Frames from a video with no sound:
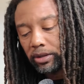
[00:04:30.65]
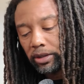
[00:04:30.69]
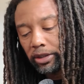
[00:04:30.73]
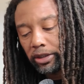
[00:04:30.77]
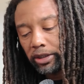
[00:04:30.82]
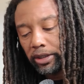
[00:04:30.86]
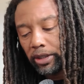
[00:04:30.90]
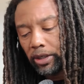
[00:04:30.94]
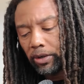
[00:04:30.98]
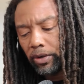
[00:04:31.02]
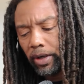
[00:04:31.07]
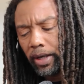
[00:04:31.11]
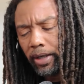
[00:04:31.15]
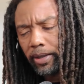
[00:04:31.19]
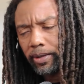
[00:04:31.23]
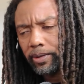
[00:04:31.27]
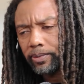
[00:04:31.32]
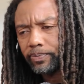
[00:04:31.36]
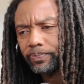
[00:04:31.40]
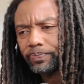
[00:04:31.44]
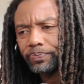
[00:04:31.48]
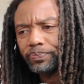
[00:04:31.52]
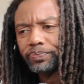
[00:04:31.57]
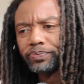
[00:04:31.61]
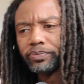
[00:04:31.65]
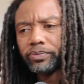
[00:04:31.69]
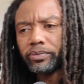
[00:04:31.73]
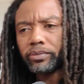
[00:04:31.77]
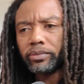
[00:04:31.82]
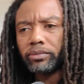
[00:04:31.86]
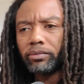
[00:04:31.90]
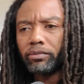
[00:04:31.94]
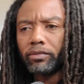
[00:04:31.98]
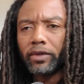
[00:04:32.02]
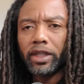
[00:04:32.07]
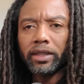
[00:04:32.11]
You know,
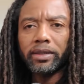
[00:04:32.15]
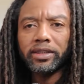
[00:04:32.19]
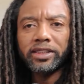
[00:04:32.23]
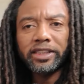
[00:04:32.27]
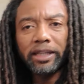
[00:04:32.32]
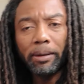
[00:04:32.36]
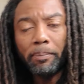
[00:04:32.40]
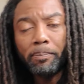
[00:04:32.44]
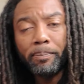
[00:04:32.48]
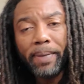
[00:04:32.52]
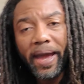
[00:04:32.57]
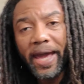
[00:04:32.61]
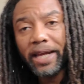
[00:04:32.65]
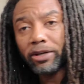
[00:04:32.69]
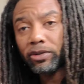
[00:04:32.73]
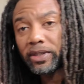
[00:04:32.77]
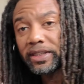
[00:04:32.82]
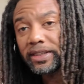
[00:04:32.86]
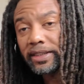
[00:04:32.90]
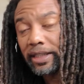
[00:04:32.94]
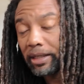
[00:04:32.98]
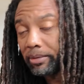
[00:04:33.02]
some batteries